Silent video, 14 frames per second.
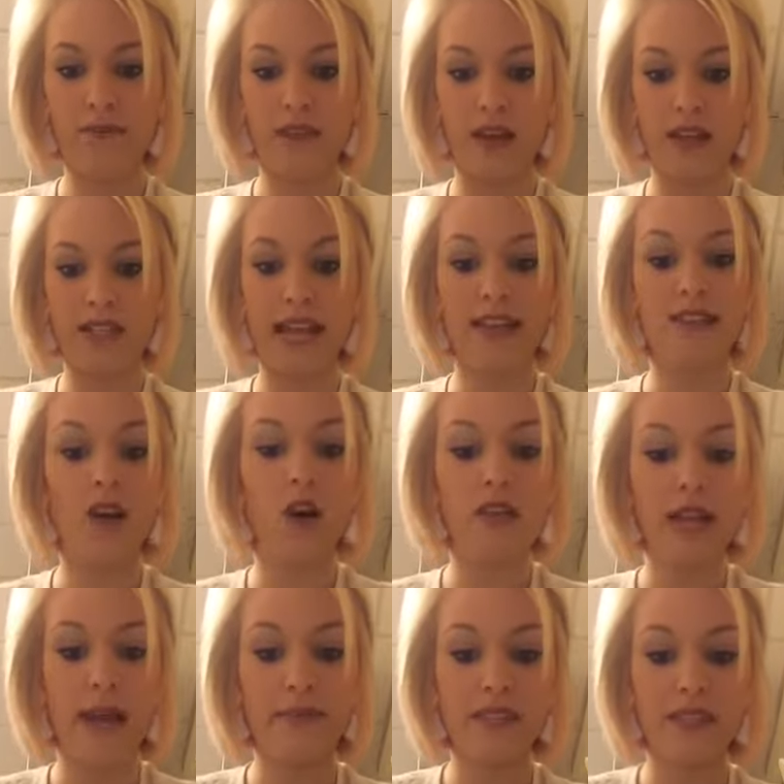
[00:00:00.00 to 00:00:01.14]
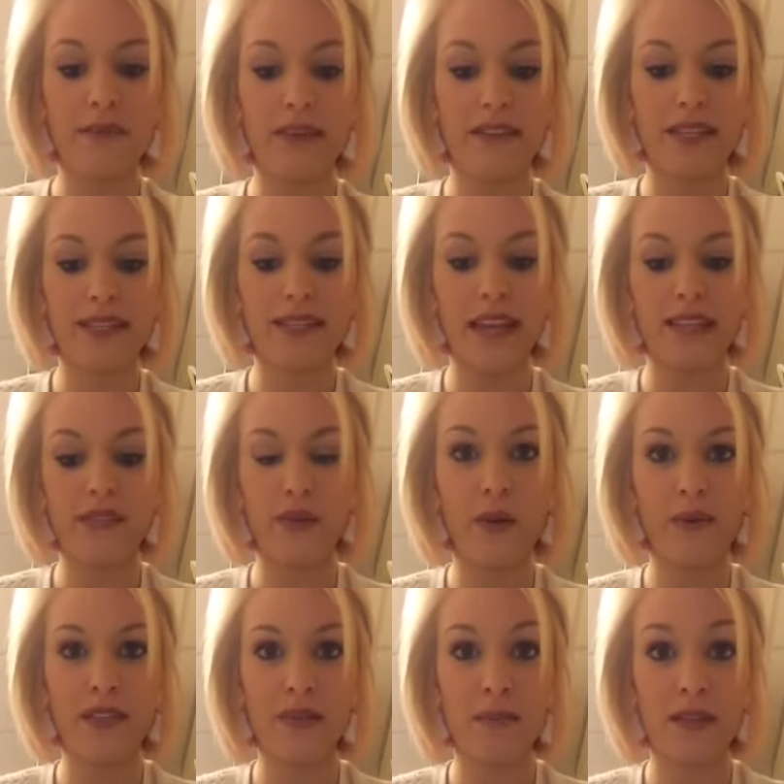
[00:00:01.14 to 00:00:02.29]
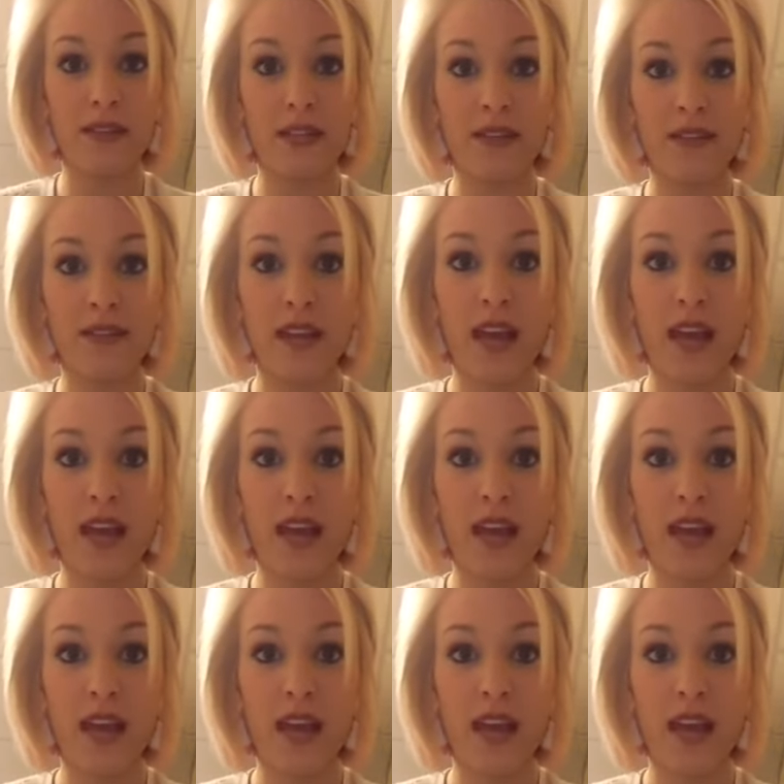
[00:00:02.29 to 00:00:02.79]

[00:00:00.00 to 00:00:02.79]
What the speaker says: It takes all types to be successful in this business.